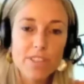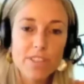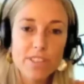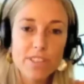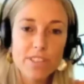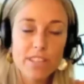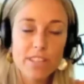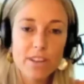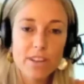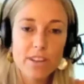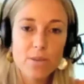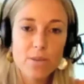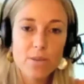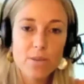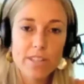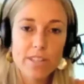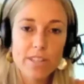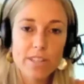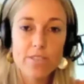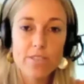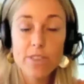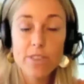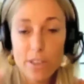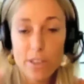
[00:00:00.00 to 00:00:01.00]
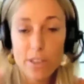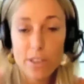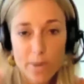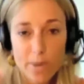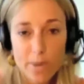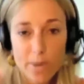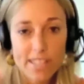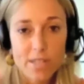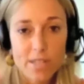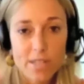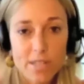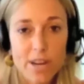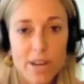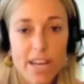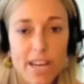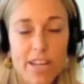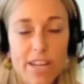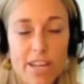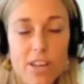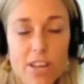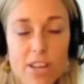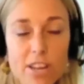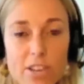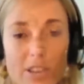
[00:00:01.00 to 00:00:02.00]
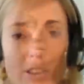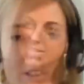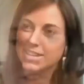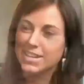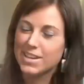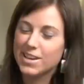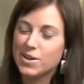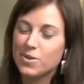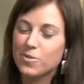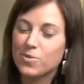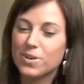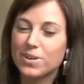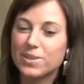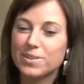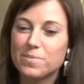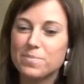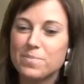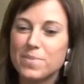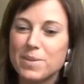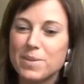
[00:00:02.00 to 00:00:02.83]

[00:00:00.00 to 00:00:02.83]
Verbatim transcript: and complete structure of old media. Well,